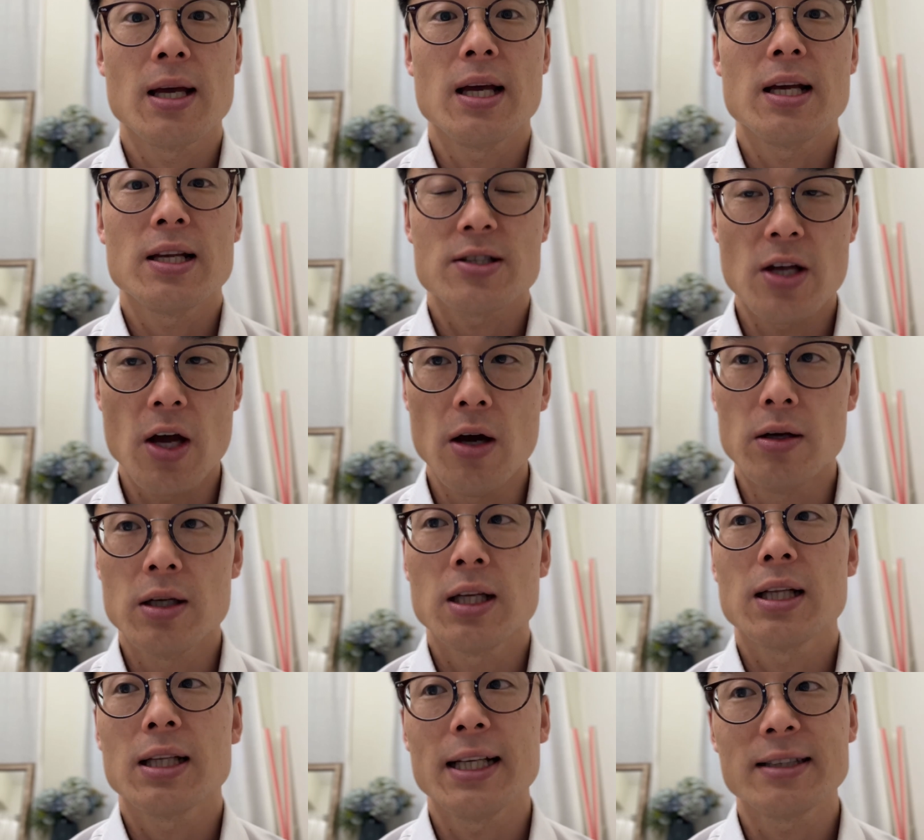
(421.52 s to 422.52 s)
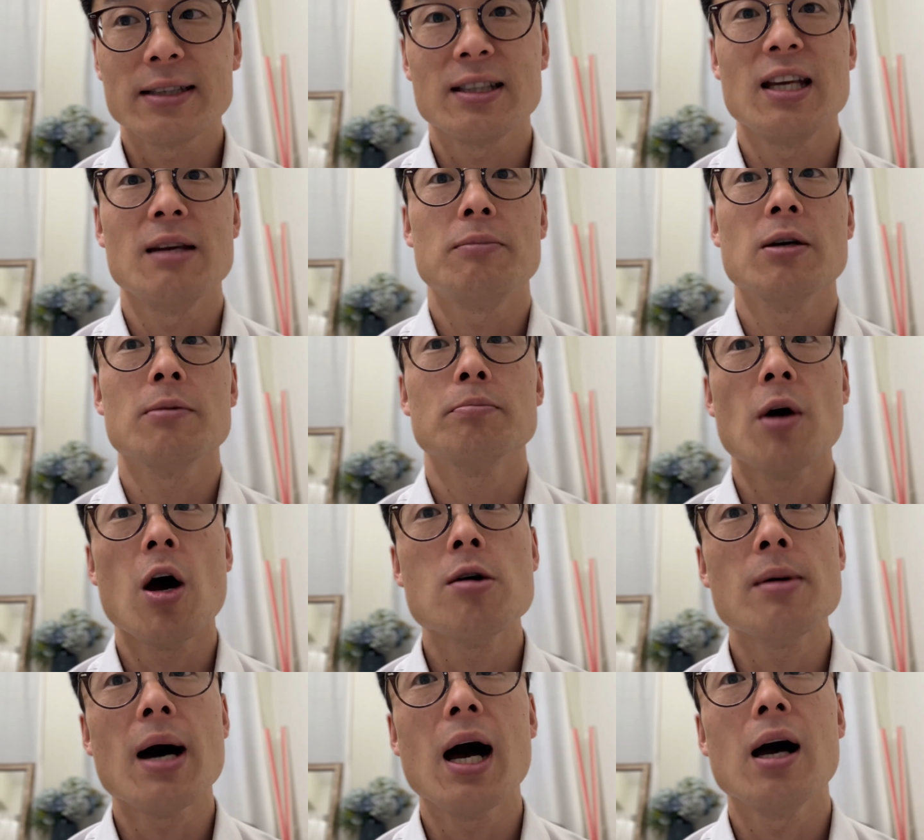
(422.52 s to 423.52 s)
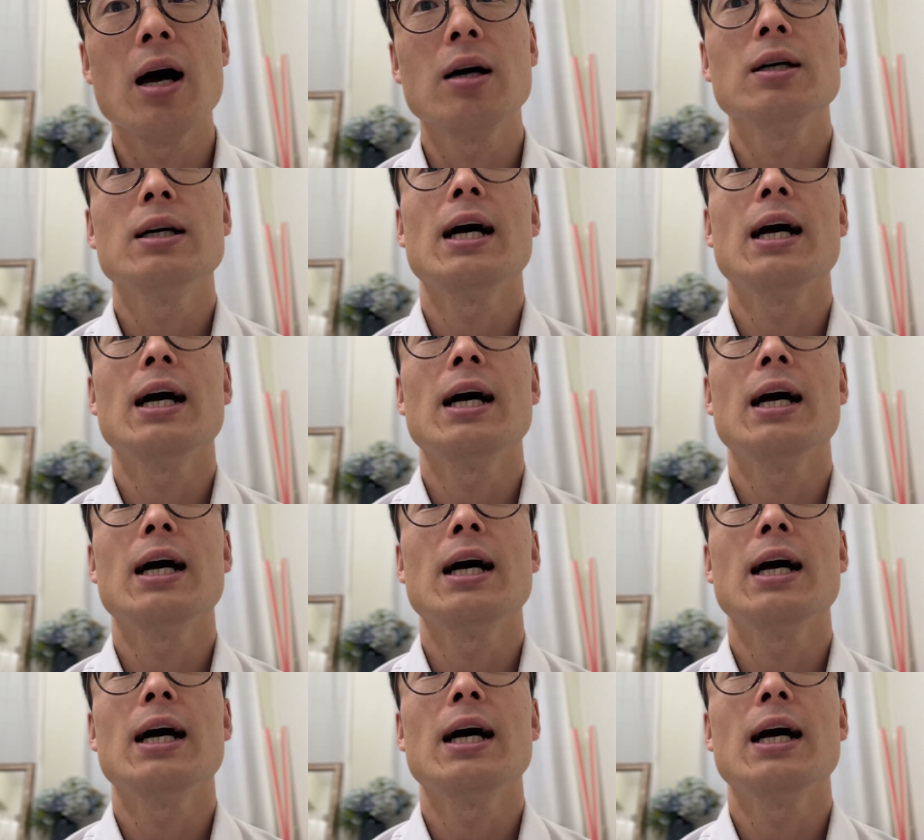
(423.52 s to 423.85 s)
So let's keep them mobile